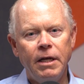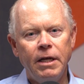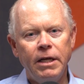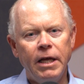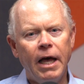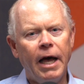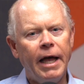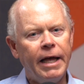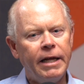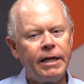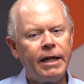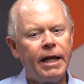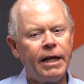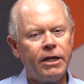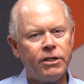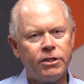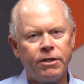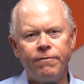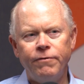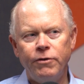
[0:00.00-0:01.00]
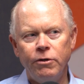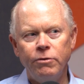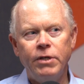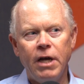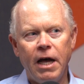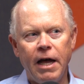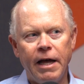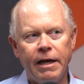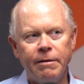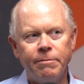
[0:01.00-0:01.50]
Yeah. I had to ask a few
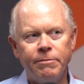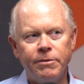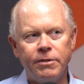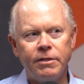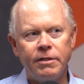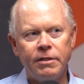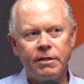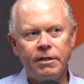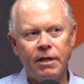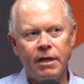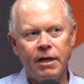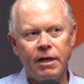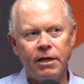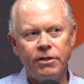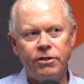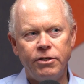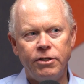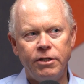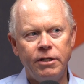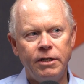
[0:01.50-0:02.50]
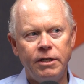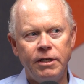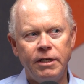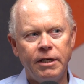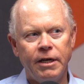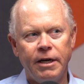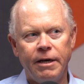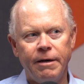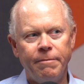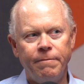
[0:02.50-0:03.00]
times. She
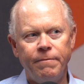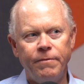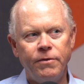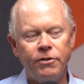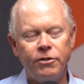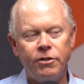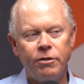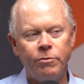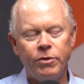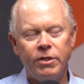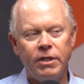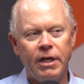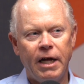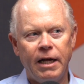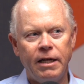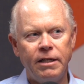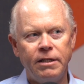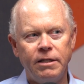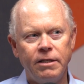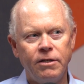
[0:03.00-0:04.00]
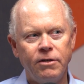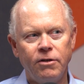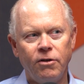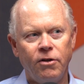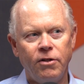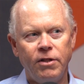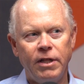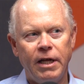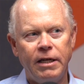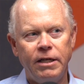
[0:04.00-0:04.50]
was not
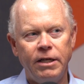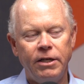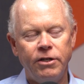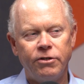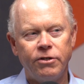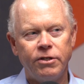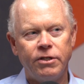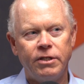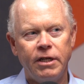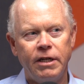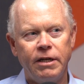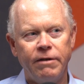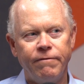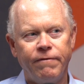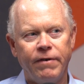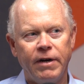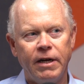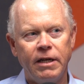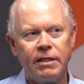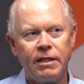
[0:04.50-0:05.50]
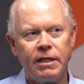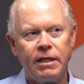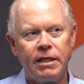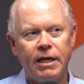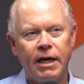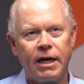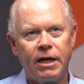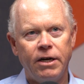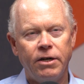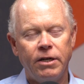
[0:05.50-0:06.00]
all that interested, and finally
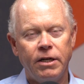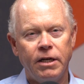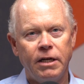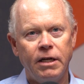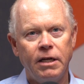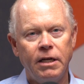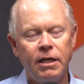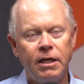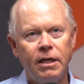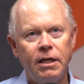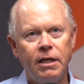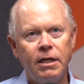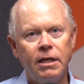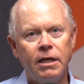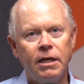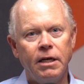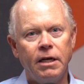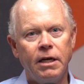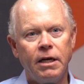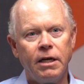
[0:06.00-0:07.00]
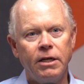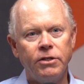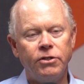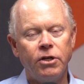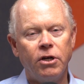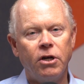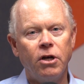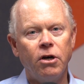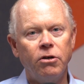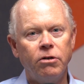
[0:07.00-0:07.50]
got her to
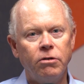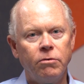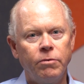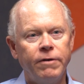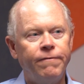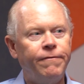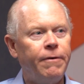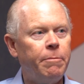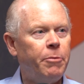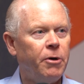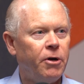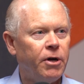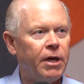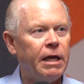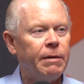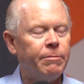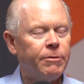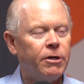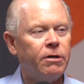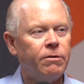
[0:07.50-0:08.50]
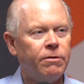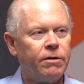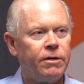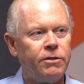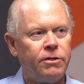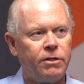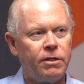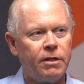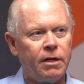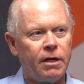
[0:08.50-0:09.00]
go to a football game, go to
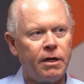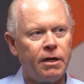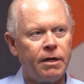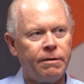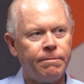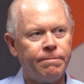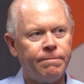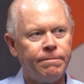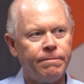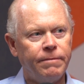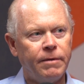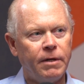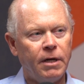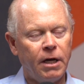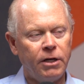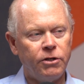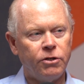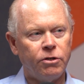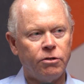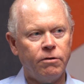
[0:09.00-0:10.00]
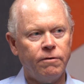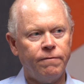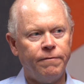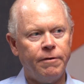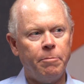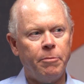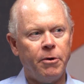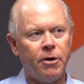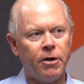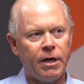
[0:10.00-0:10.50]
a high school
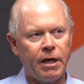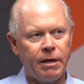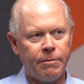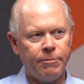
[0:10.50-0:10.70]
football game